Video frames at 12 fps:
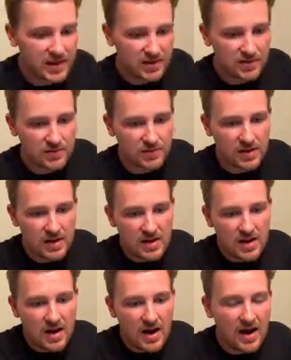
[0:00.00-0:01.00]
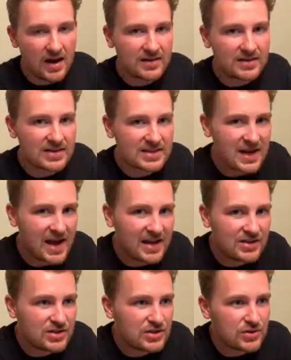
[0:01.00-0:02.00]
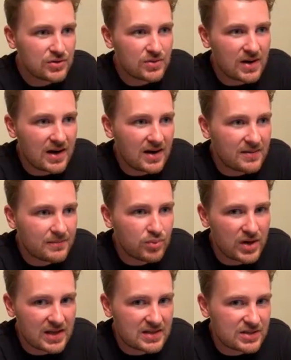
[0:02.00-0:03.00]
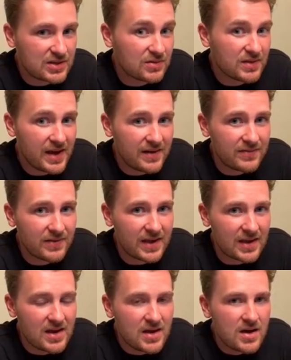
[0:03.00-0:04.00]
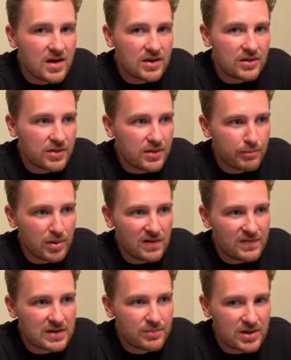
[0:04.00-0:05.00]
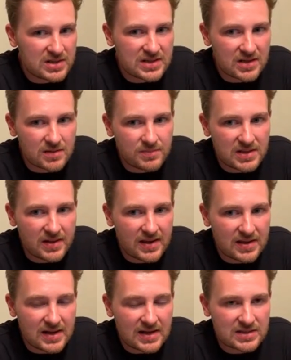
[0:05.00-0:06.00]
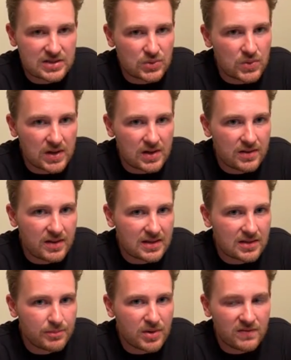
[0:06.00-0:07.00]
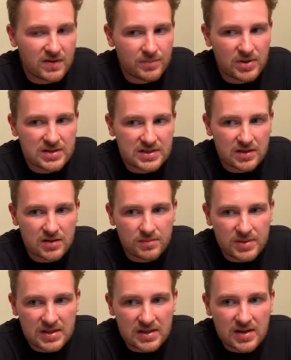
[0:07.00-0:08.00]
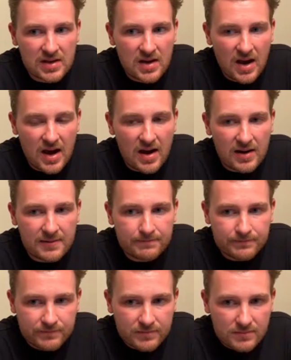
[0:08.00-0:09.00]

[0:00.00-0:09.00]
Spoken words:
that you decide to bring into your life. Like, the perfect person could be like next door. Like, the perfect person could be um,